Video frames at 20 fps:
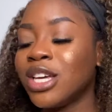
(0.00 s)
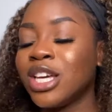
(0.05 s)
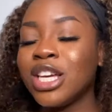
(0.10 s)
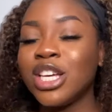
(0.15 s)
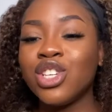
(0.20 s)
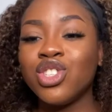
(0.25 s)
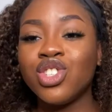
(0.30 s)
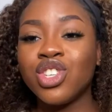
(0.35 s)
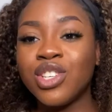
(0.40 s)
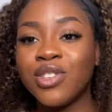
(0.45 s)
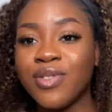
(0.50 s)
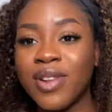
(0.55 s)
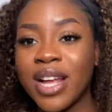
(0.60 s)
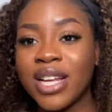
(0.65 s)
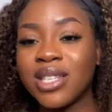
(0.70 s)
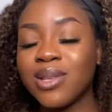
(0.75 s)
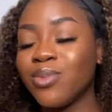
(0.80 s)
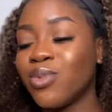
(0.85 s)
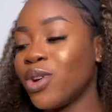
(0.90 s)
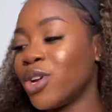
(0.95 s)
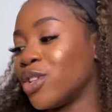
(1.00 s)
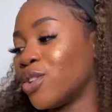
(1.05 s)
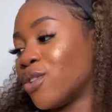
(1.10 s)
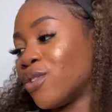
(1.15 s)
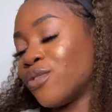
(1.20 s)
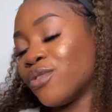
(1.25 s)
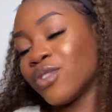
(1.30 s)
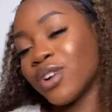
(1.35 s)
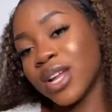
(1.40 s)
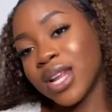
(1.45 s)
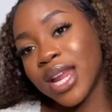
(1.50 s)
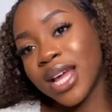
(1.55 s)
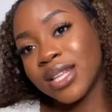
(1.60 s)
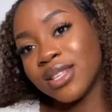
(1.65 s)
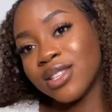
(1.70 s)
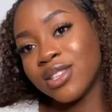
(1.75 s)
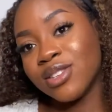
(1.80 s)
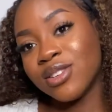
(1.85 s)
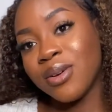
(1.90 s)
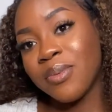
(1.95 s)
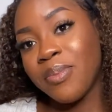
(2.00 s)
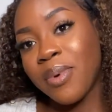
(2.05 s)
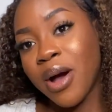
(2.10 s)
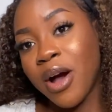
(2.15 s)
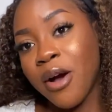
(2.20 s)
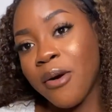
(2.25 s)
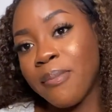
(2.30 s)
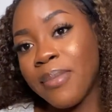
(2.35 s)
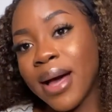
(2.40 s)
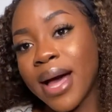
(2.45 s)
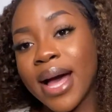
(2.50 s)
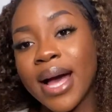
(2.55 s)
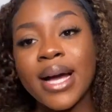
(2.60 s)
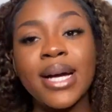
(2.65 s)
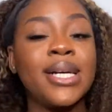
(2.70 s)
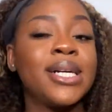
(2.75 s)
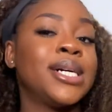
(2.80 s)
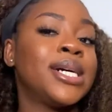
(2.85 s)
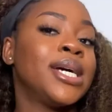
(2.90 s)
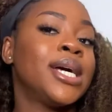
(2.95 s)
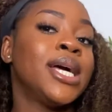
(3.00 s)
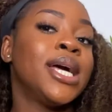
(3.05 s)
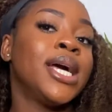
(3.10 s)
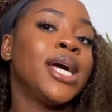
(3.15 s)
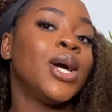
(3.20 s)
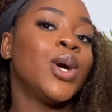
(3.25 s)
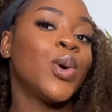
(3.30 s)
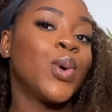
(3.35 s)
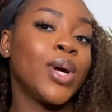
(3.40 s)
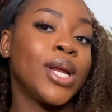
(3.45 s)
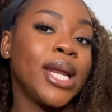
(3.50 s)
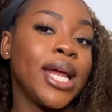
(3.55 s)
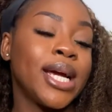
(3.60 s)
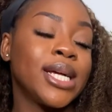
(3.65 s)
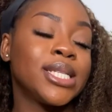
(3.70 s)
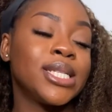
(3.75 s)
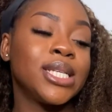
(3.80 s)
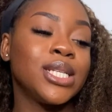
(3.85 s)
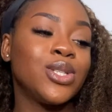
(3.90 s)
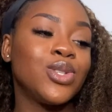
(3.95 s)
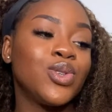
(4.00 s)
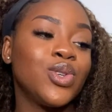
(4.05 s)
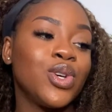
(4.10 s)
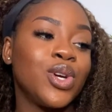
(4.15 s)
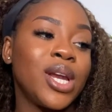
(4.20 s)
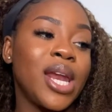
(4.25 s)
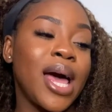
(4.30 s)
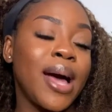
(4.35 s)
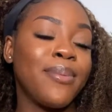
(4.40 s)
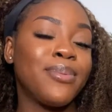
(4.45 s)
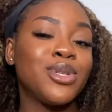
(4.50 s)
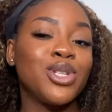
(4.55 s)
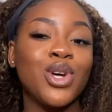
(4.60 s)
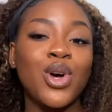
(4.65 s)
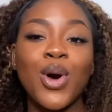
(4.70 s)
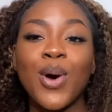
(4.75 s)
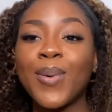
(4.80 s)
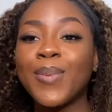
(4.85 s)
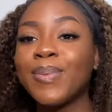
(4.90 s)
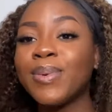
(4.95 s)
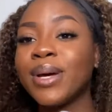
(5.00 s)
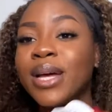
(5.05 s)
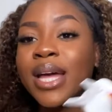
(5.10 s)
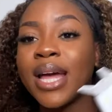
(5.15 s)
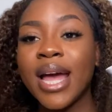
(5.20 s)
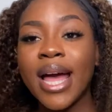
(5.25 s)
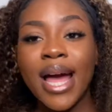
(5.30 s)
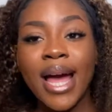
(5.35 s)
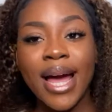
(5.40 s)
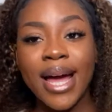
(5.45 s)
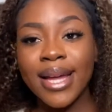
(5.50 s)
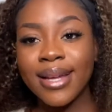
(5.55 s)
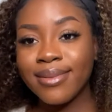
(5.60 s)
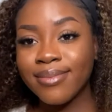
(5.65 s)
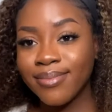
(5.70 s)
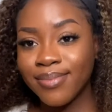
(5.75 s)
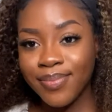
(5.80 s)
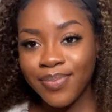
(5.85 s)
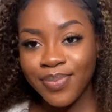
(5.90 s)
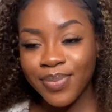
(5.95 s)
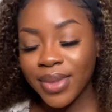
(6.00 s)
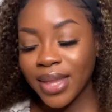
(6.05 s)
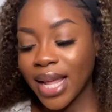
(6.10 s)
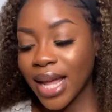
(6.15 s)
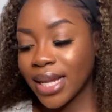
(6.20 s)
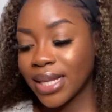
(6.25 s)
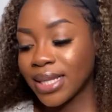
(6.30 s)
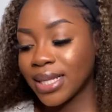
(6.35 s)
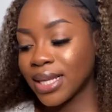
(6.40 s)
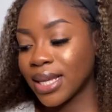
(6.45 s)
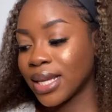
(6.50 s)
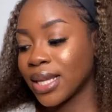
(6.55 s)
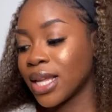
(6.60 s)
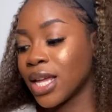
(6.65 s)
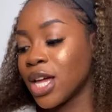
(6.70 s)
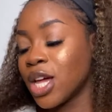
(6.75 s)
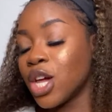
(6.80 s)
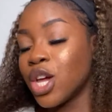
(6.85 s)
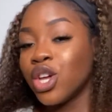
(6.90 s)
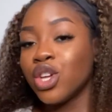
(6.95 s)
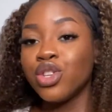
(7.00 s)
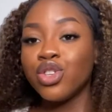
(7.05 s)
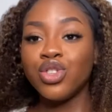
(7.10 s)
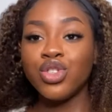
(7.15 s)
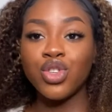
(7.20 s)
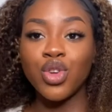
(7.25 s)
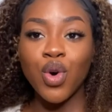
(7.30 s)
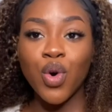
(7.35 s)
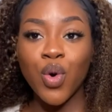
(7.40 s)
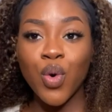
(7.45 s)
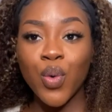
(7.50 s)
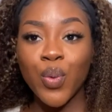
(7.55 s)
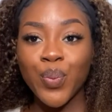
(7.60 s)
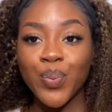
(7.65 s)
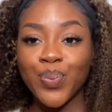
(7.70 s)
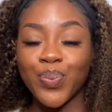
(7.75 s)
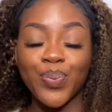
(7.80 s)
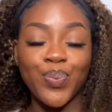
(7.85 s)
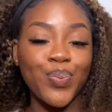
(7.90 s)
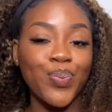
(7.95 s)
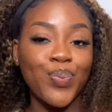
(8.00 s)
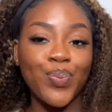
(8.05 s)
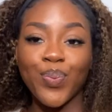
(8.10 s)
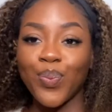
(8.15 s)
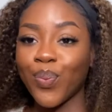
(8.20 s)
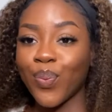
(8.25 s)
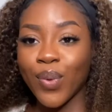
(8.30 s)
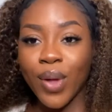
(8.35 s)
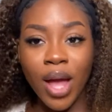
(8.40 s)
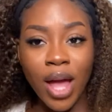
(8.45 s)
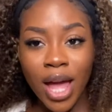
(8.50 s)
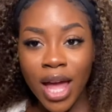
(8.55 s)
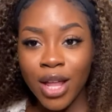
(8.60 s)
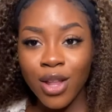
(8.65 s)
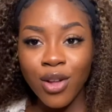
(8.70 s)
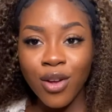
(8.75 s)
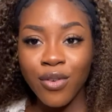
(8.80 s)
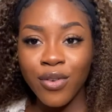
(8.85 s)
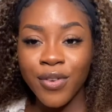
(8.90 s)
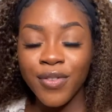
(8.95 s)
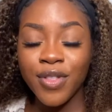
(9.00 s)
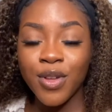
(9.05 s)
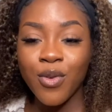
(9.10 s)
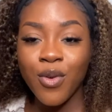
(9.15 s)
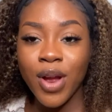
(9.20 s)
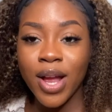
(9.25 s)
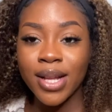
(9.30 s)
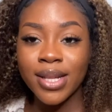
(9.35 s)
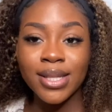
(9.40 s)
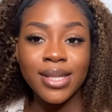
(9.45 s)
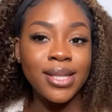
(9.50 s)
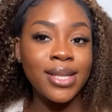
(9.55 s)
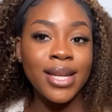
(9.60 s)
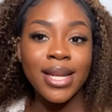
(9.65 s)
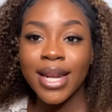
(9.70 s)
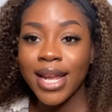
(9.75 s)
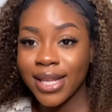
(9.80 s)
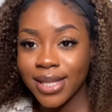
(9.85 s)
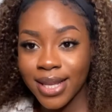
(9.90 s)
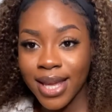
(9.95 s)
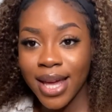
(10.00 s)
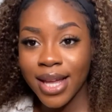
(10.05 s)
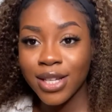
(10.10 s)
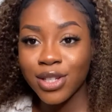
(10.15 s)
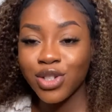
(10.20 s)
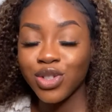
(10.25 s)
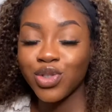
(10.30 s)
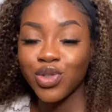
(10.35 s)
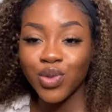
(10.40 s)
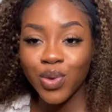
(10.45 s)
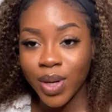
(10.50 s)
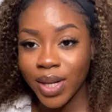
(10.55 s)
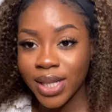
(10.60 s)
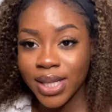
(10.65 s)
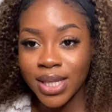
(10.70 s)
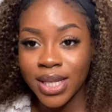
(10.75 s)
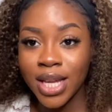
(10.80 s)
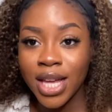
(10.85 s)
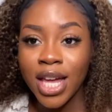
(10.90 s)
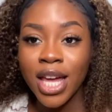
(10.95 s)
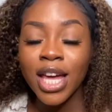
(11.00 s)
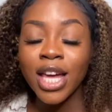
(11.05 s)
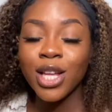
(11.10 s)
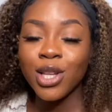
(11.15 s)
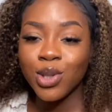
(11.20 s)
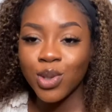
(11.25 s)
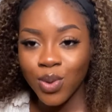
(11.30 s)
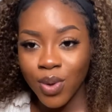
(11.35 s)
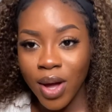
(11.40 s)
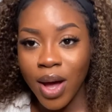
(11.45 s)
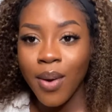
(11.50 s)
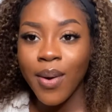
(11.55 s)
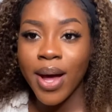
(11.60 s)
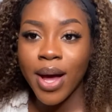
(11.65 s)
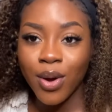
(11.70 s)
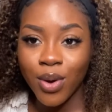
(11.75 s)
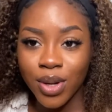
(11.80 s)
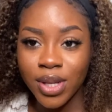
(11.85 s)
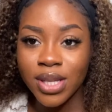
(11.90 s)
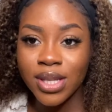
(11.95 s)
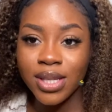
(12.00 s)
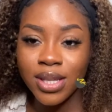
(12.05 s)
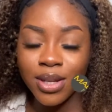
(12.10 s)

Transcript: it's just flexible enough. Connect it to your power bank, connect it to your laptop, and that's it. So enough of the rants, let's get straight into how I got these